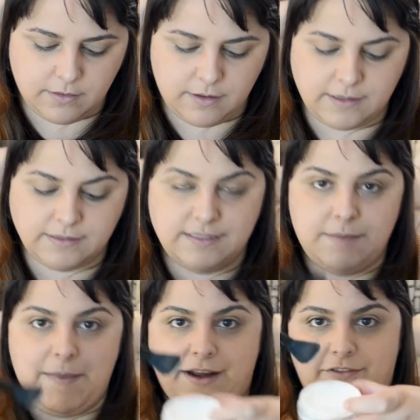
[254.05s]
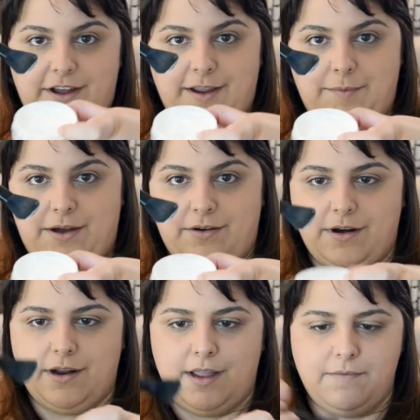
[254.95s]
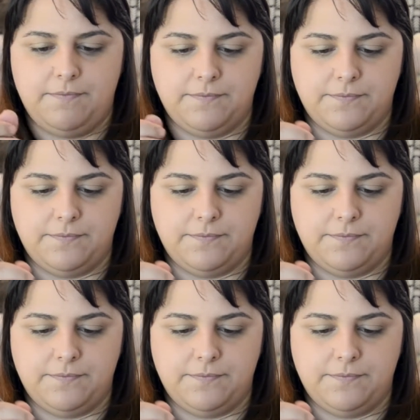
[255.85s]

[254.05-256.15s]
And this is the mattifying powder again.